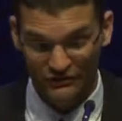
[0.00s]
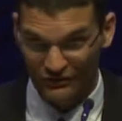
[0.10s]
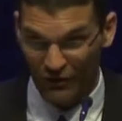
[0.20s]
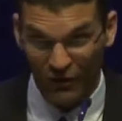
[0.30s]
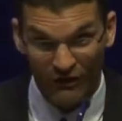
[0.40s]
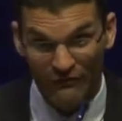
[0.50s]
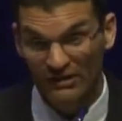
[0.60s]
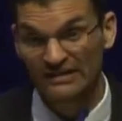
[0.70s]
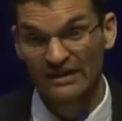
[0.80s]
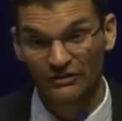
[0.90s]
just aren't very
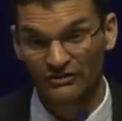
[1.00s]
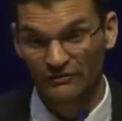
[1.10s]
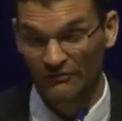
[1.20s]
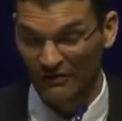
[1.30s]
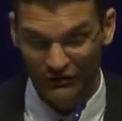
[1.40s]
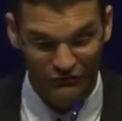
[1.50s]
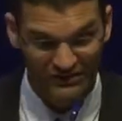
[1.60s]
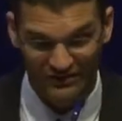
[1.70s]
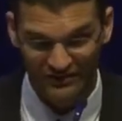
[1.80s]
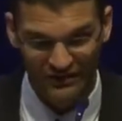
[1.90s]
intelligent for various
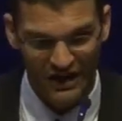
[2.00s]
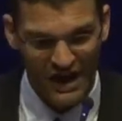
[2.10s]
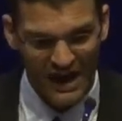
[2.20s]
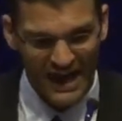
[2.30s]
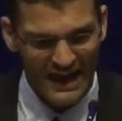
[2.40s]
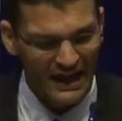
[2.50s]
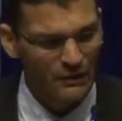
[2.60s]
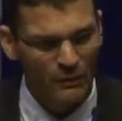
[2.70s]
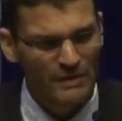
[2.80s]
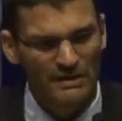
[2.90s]
reasons. And, and
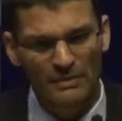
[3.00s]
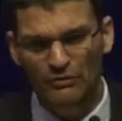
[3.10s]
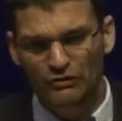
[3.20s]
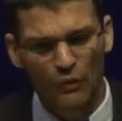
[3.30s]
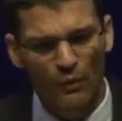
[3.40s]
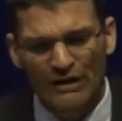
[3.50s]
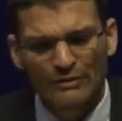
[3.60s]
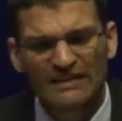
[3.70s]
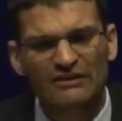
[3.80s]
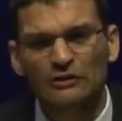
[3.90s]
wait a minute, number two, where do
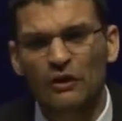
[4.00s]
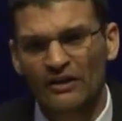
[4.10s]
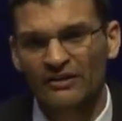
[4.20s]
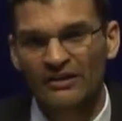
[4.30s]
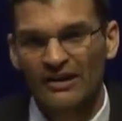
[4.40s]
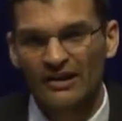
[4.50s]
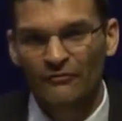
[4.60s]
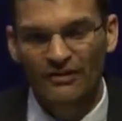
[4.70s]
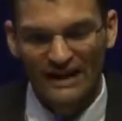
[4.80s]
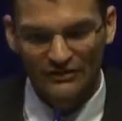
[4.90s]
we even look
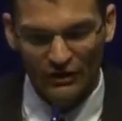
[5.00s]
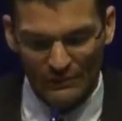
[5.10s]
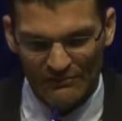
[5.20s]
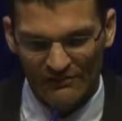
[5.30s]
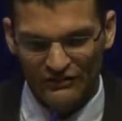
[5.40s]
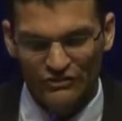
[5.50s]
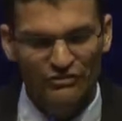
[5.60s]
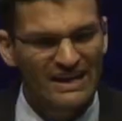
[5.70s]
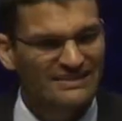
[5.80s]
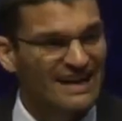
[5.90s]
for God's ultimate revelation? You're
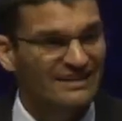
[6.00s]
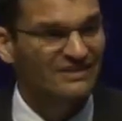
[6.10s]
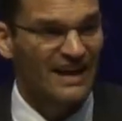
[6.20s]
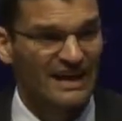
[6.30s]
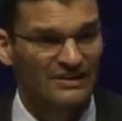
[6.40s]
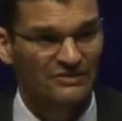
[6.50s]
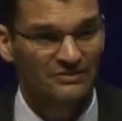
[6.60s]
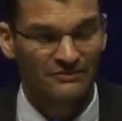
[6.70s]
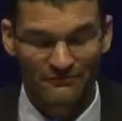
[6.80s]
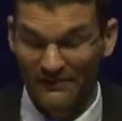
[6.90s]
saying it's not science,
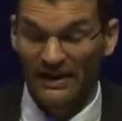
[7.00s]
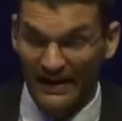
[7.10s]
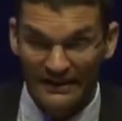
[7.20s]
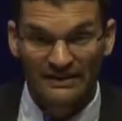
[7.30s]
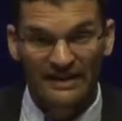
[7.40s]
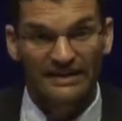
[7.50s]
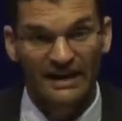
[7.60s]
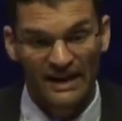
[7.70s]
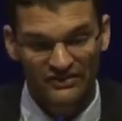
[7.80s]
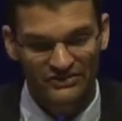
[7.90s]
fine, I
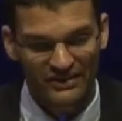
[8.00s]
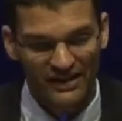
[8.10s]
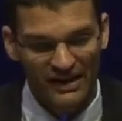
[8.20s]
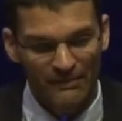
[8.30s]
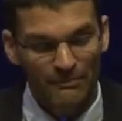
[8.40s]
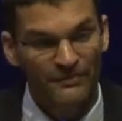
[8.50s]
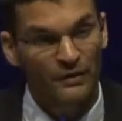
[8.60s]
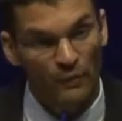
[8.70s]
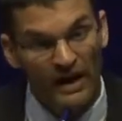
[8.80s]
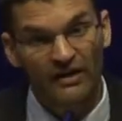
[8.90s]
guess, but
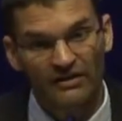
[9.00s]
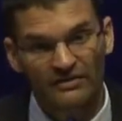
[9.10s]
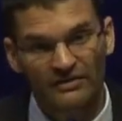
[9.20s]
then where?